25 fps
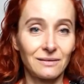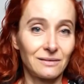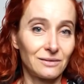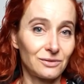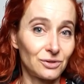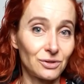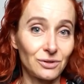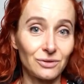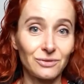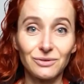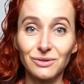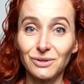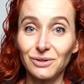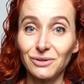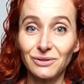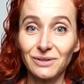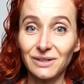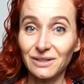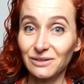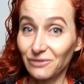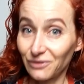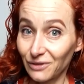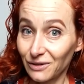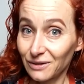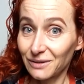So you
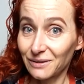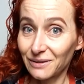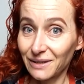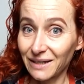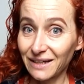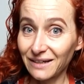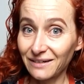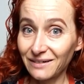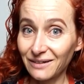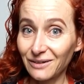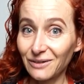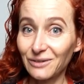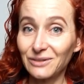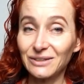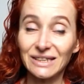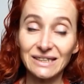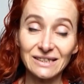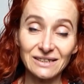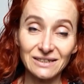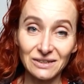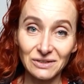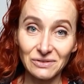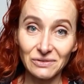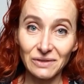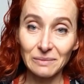can follow her on
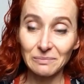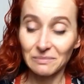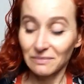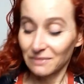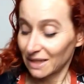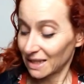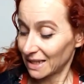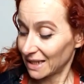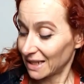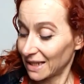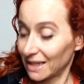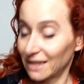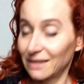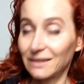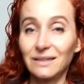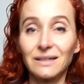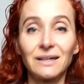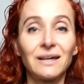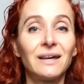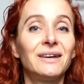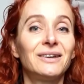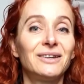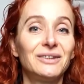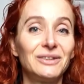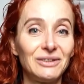Instagram, and
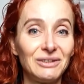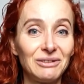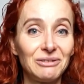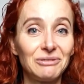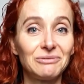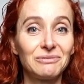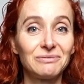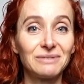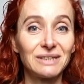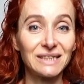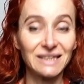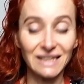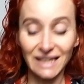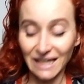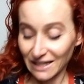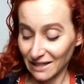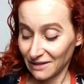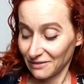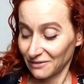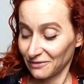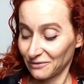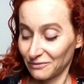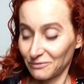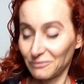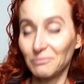you will
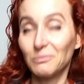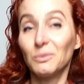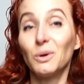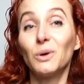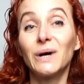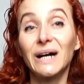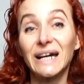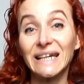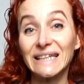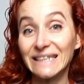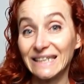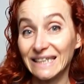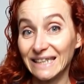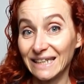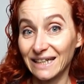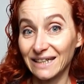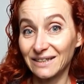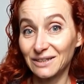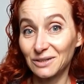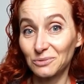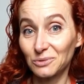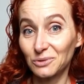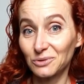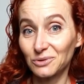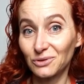have more
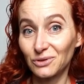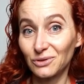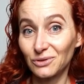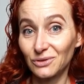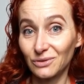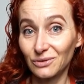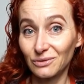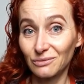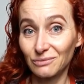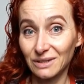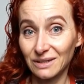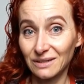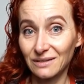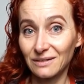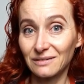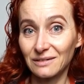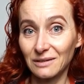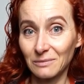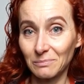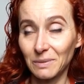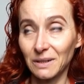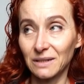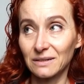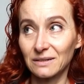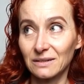ideas what to do with
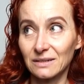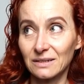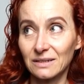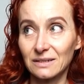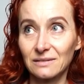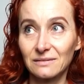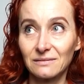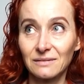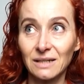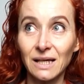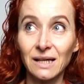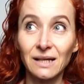the buttons.